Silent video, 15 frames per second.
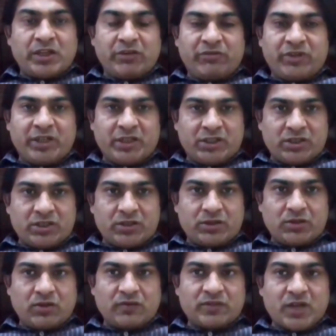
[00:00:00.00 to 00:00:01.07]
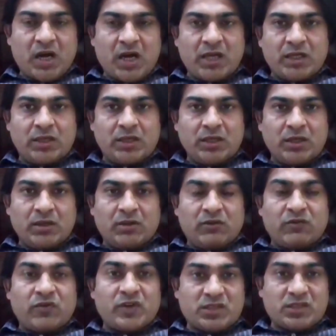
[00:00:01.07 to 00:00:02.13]
deviation of the eye,
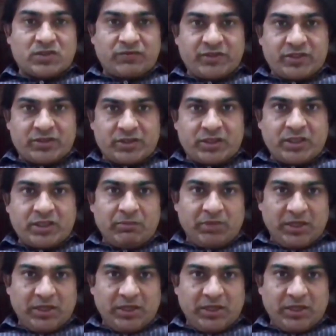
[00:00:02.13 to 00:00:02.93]
first we treat